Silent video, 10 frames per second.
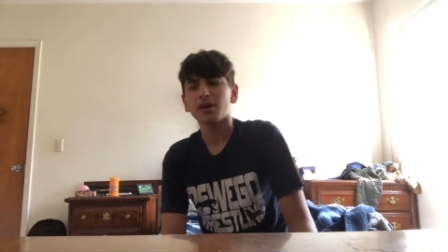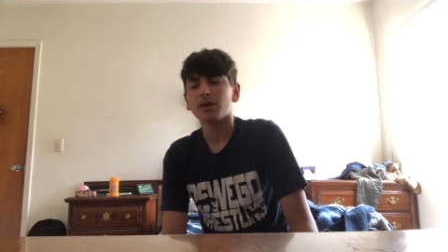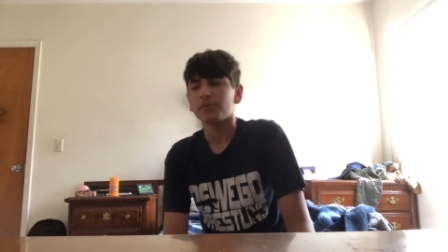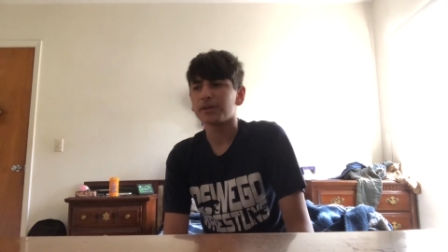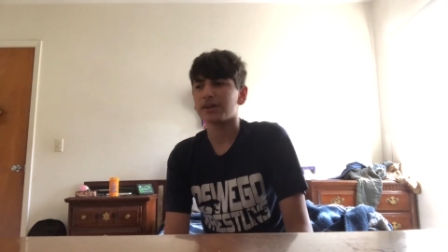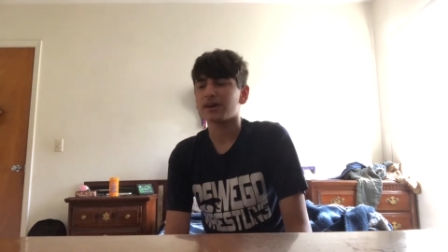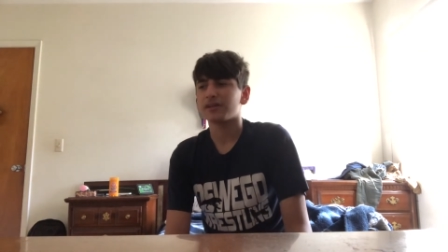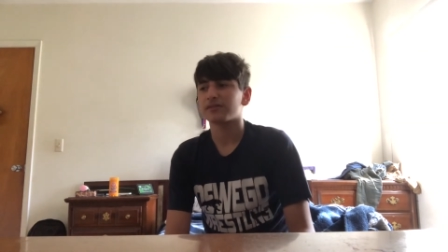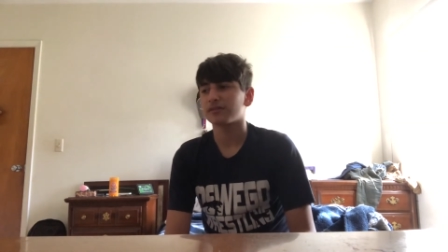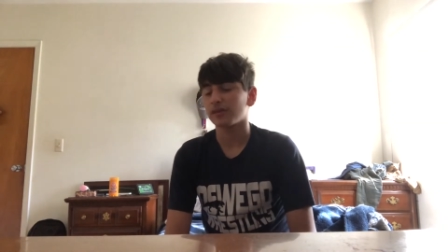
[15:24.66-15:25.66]

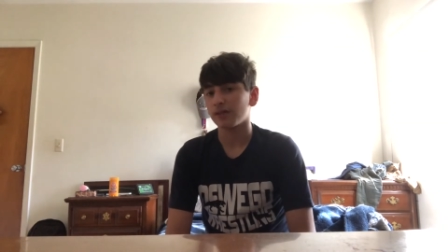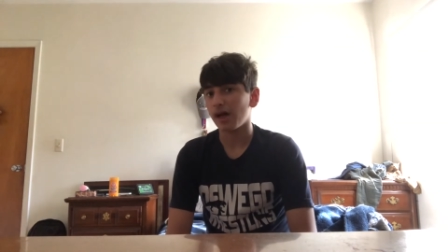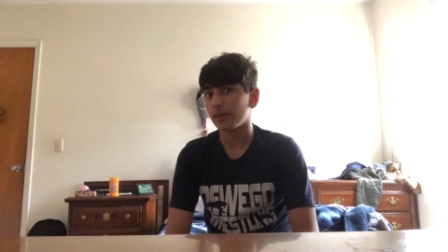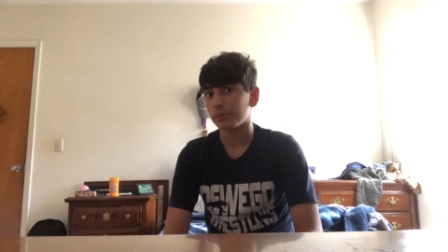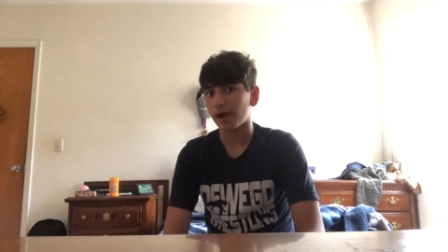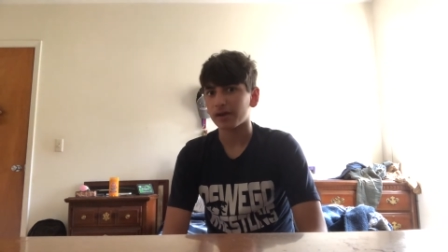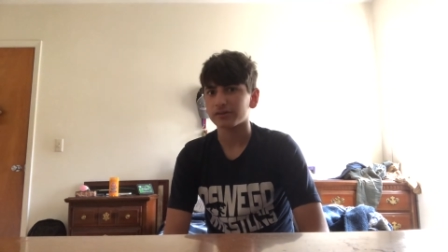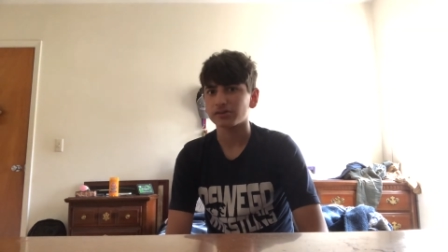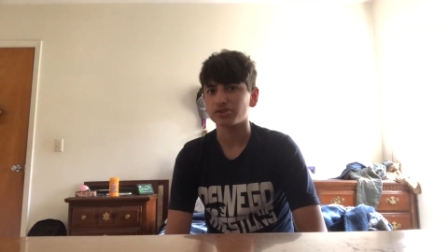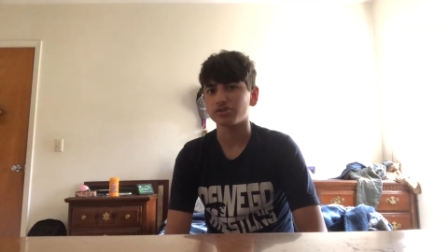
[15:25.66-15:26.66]
Because a lot of the boxing
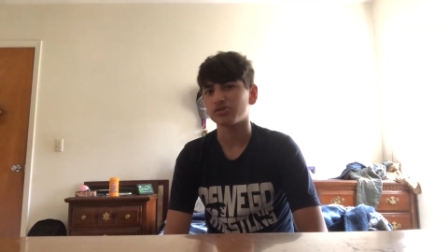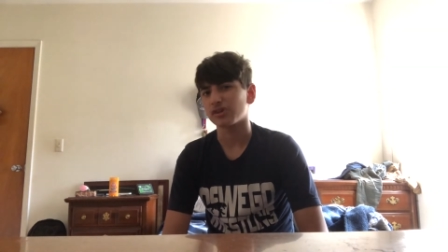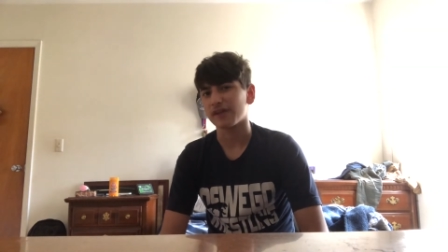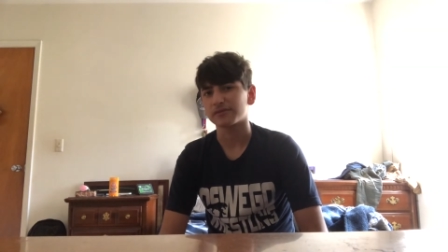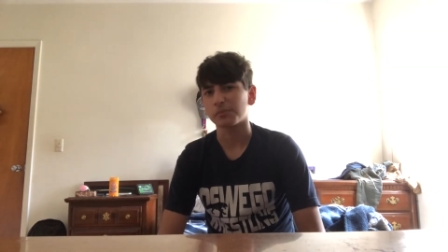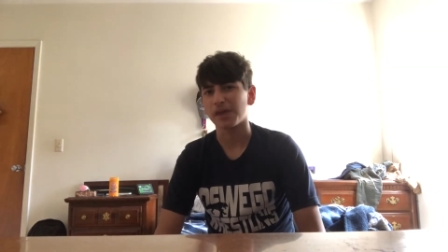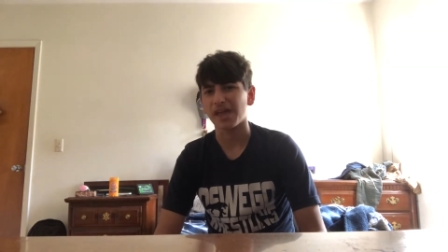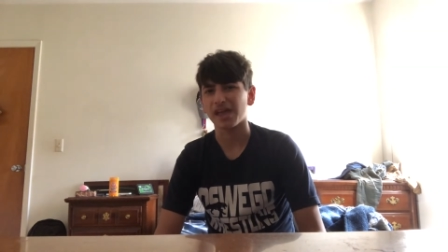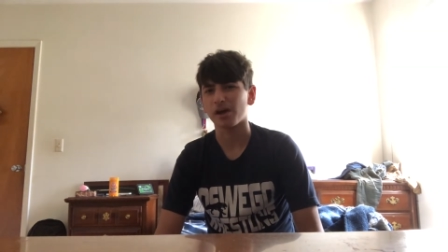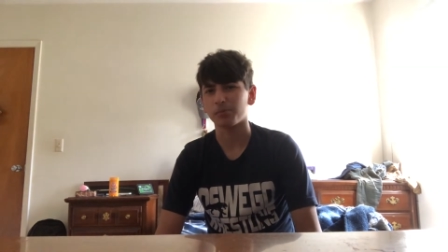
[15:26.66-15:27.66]
shoes you have to
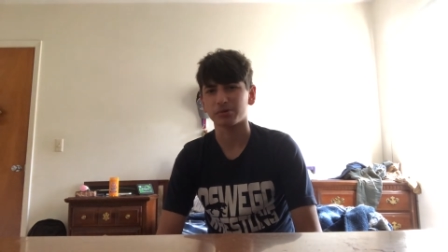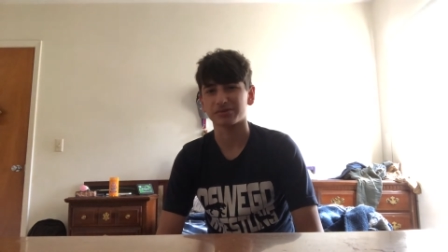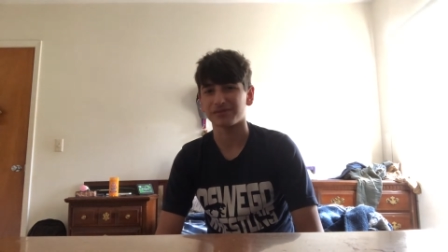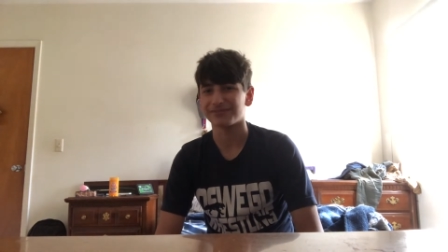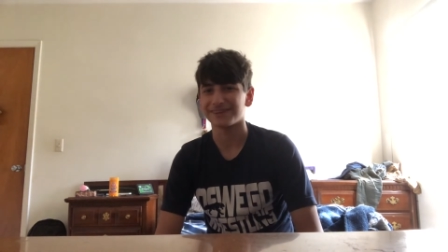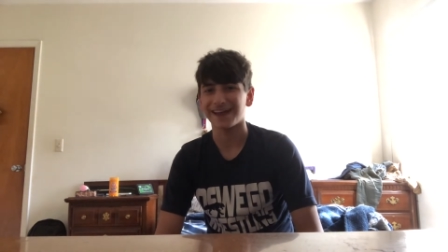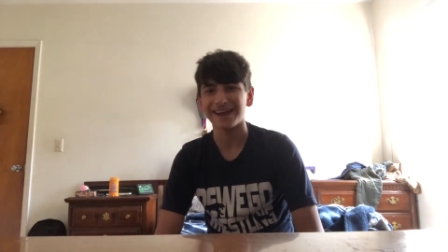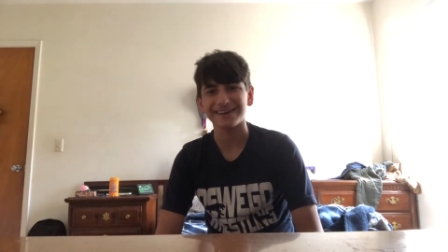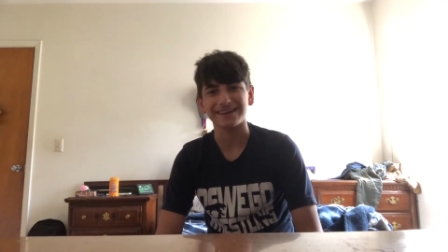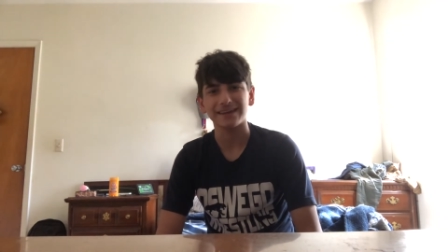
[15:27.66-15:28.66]
pay upwards of
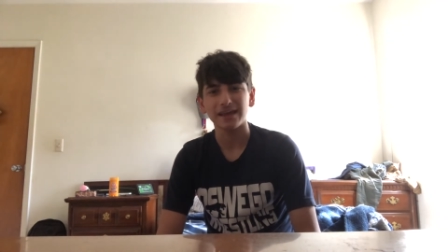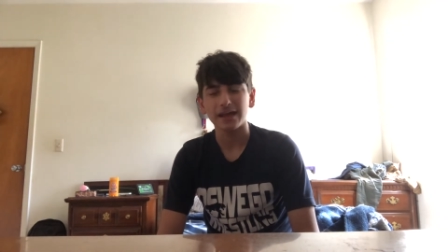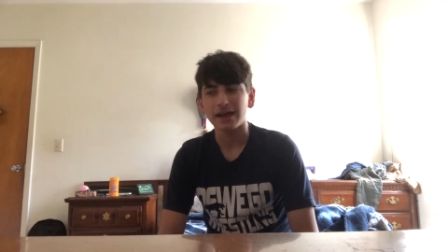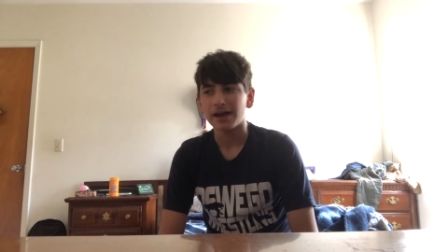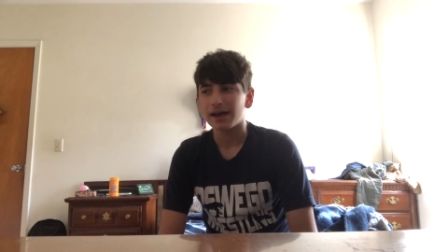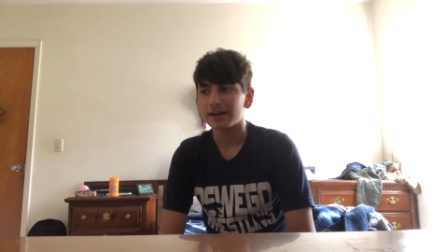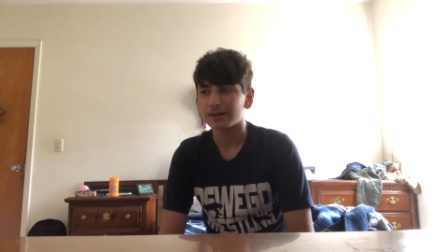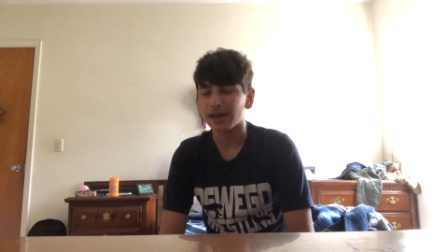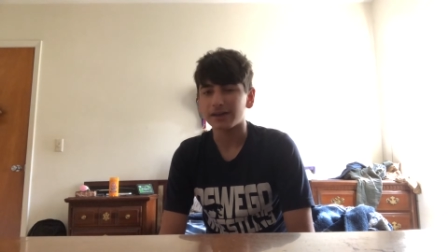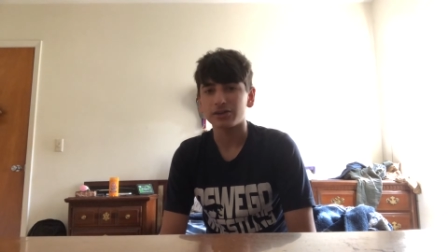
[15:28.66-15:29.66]
$90,
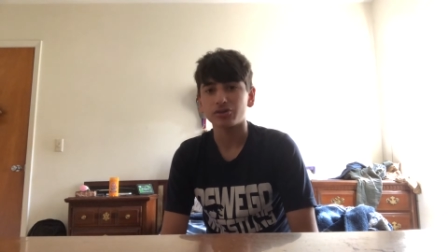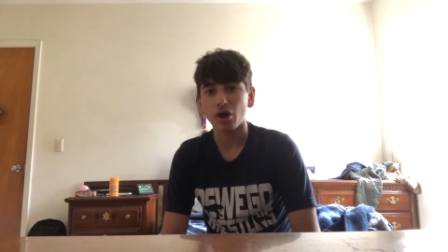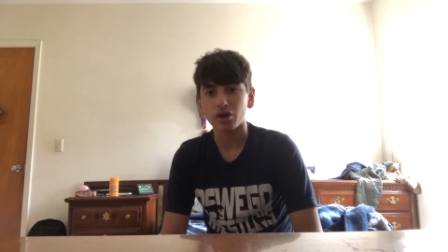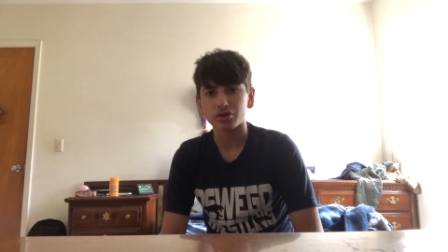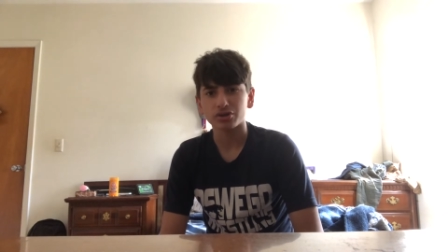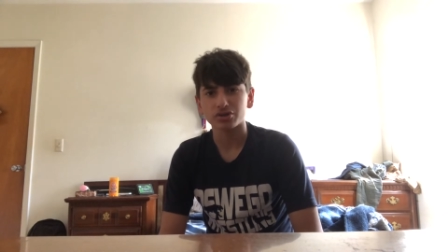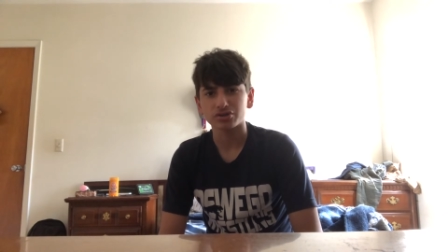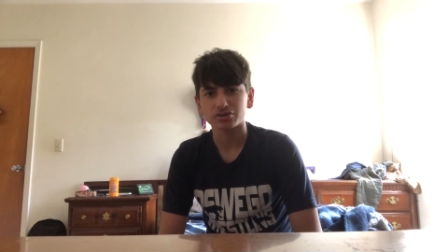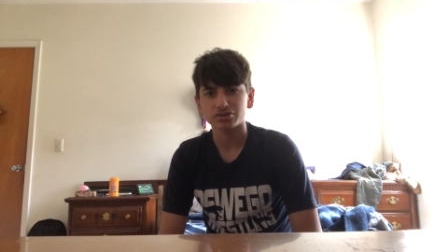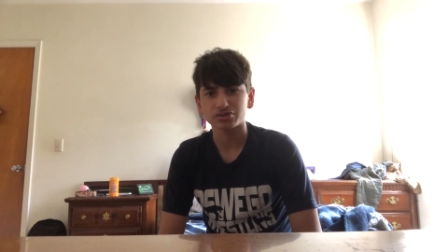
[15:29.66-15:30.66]

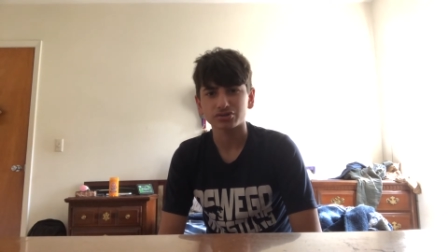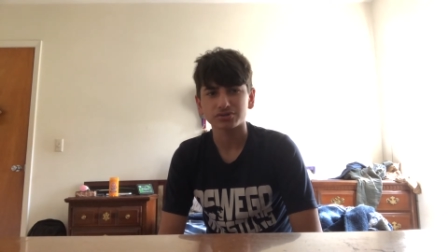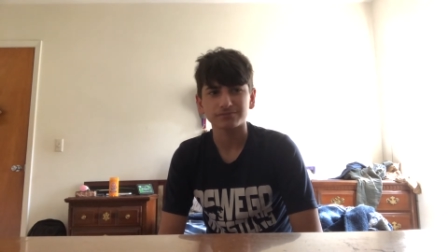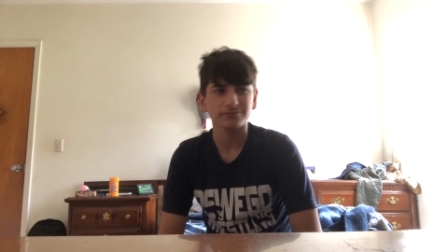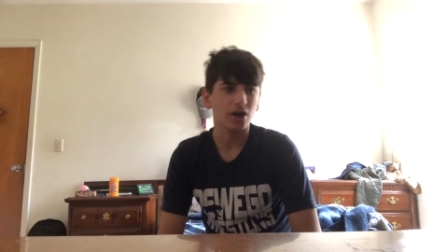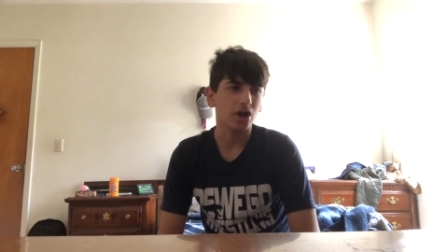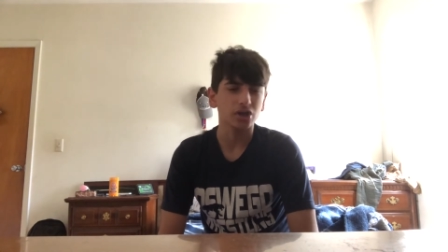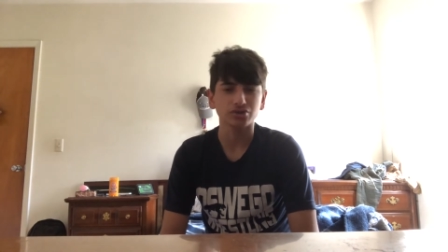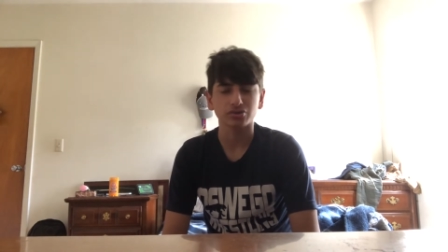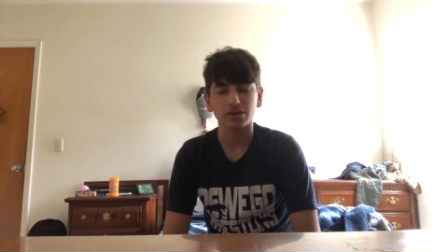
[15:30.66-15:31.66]

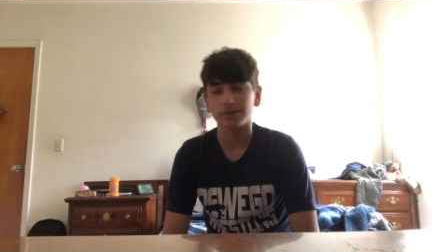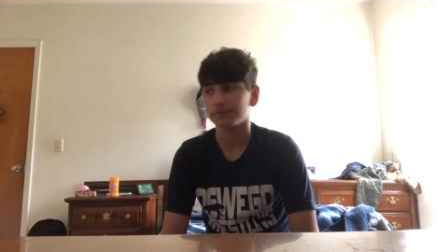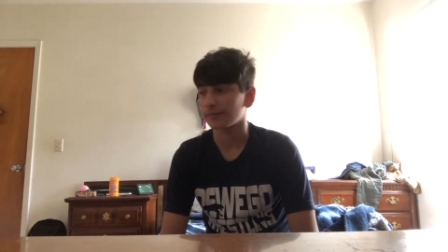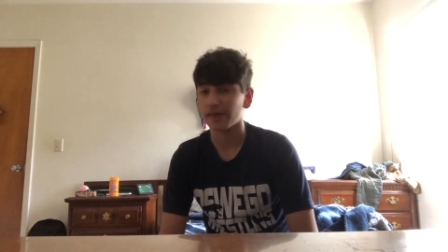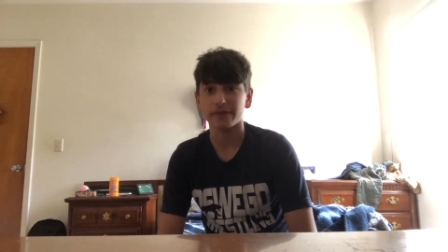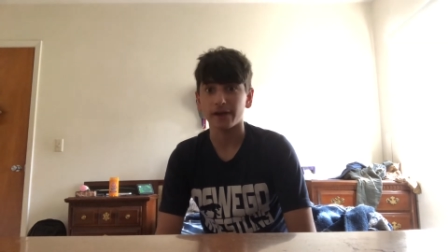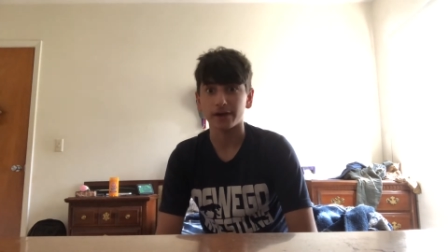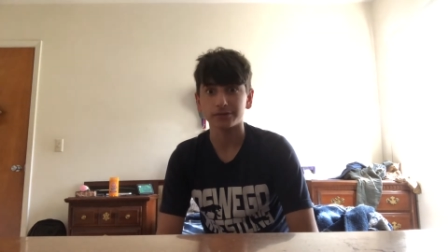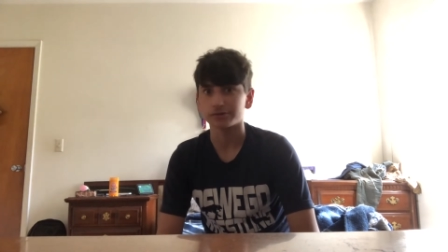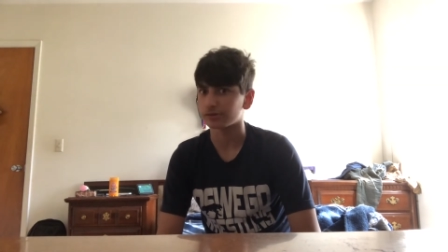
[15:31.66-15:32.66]
$100, and the
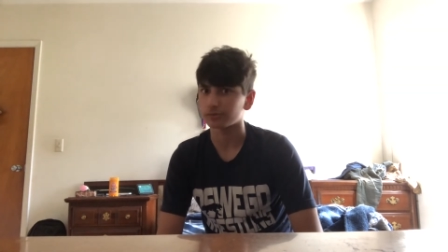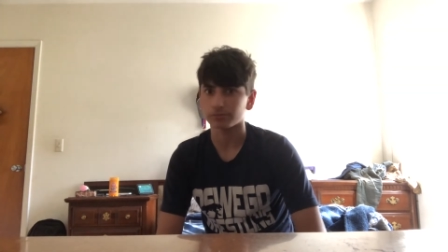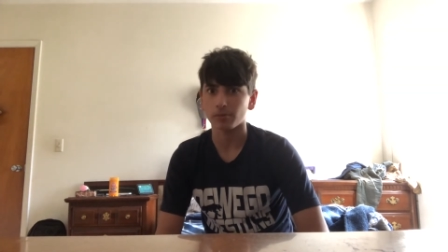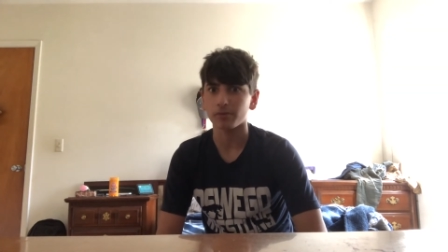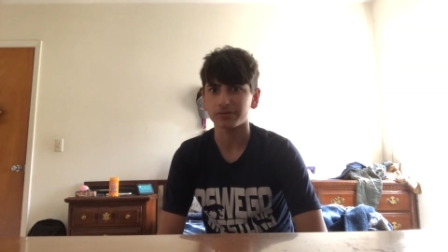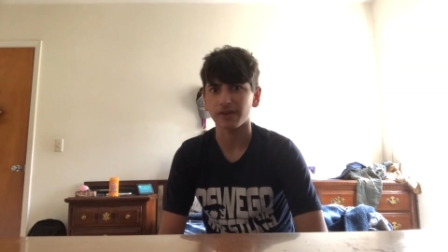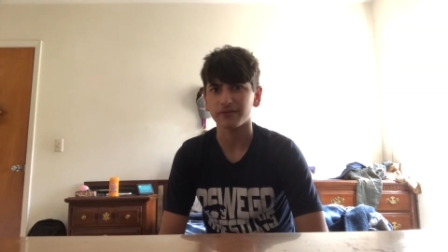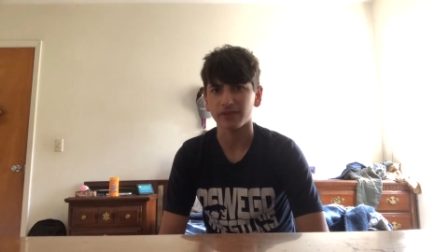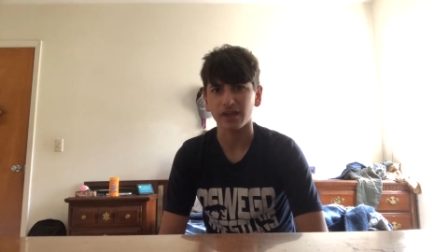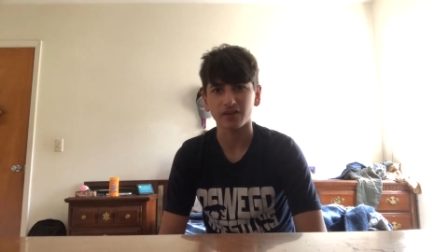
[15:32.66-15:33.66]
hundreds. Well,
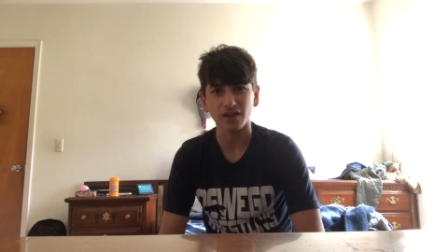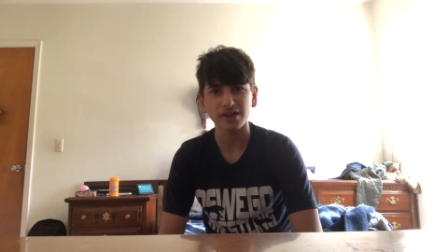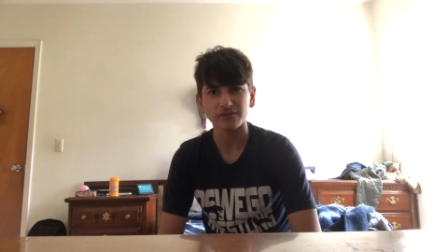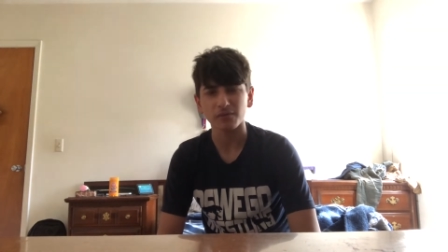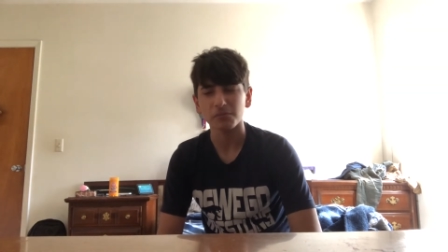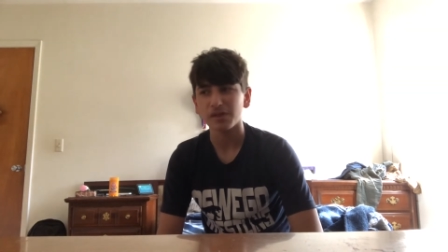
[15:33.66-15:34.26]
definitely a lot of them.